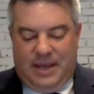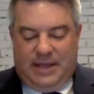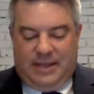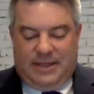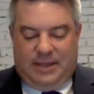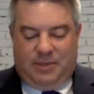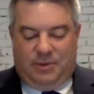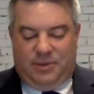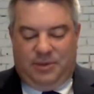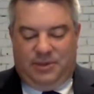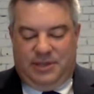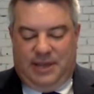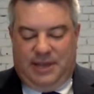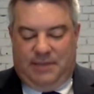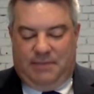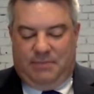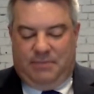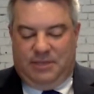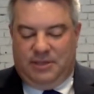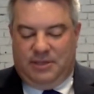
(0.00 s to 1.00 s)
Debra was
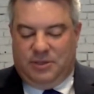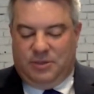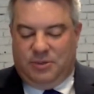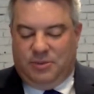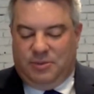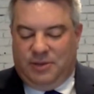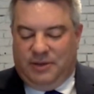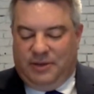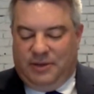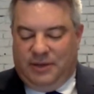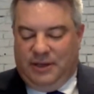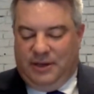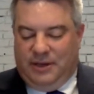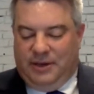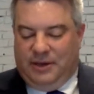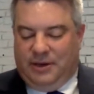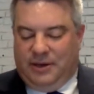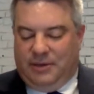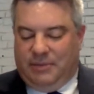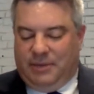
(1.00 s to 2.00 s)
named Businesswoman of the
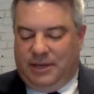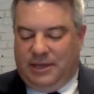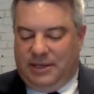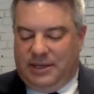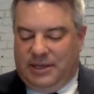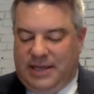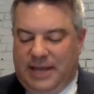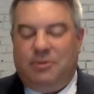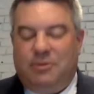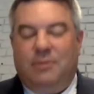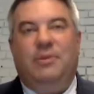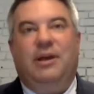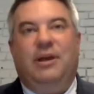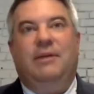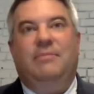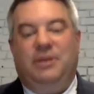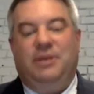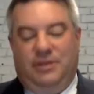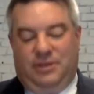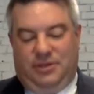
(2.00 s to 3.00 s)
Year by the Tampa
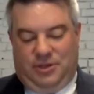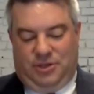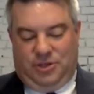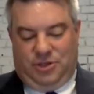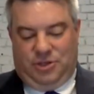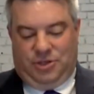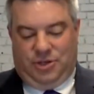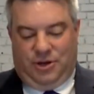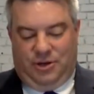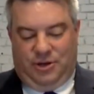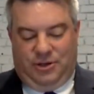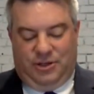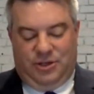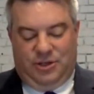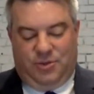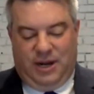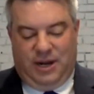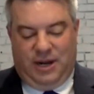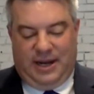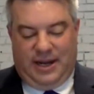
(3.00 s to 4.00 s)
Bay Business Journal in
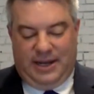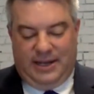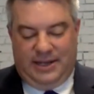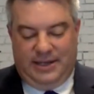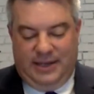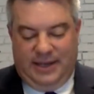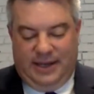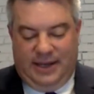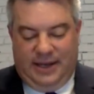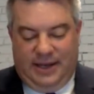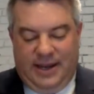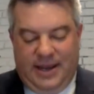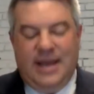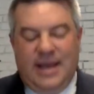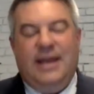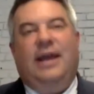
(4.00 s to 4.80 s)
2019